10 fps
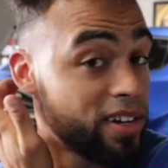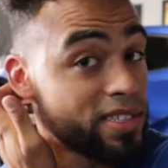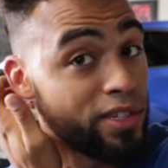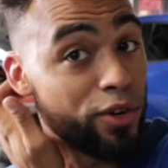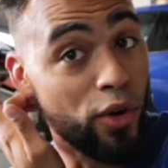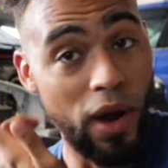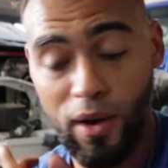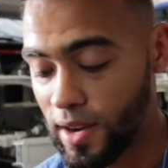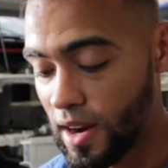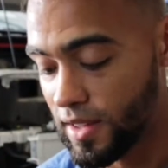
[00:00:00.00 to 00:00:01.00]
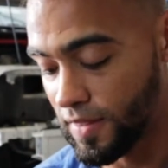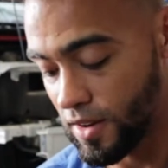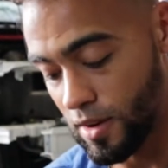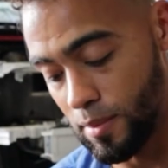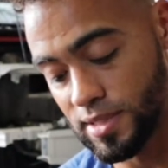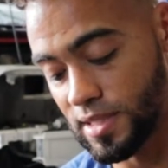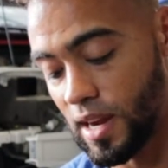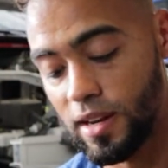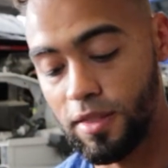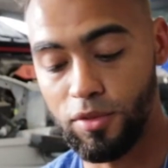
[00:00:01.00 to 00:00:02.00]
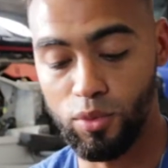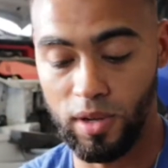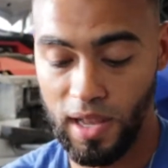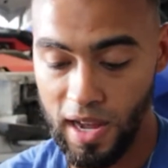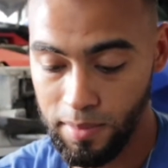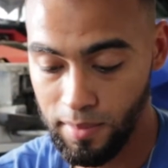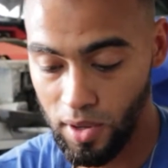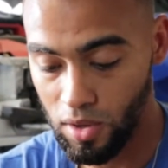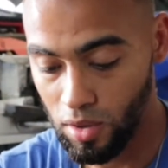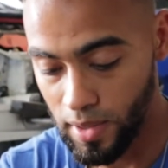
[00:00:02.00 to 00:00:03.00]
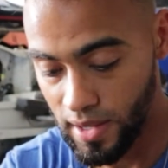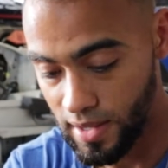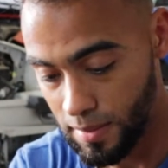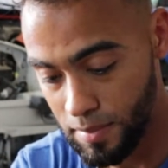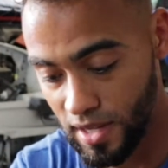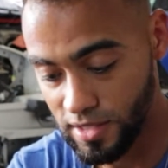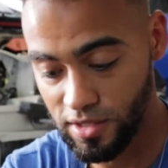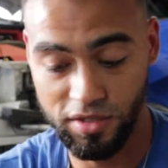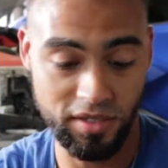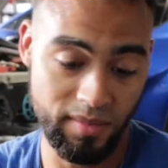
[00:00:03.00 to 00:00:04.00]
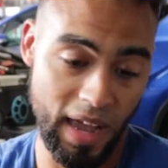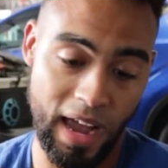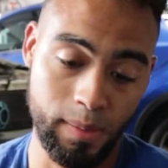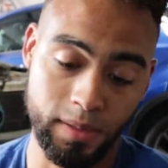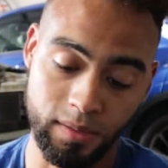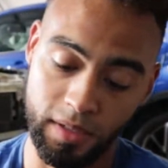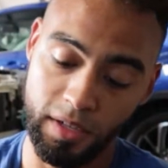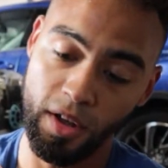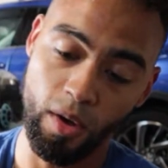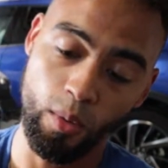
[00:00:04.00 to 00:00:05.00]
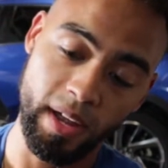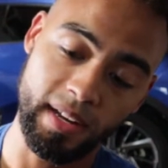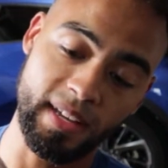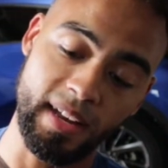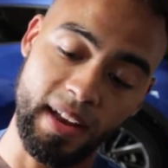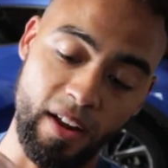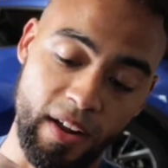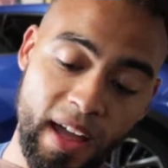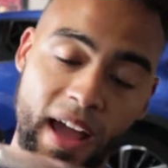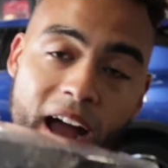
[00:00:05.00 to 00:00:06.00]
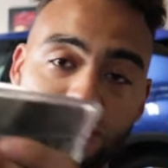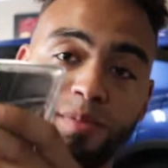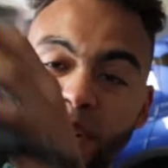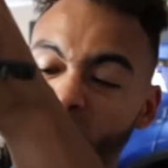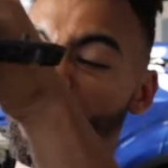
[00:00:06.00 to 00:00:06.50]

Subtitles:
honestly don't know how it got in there. It must have got in through a light bulb because there's absolutely no way to get it out. I've just been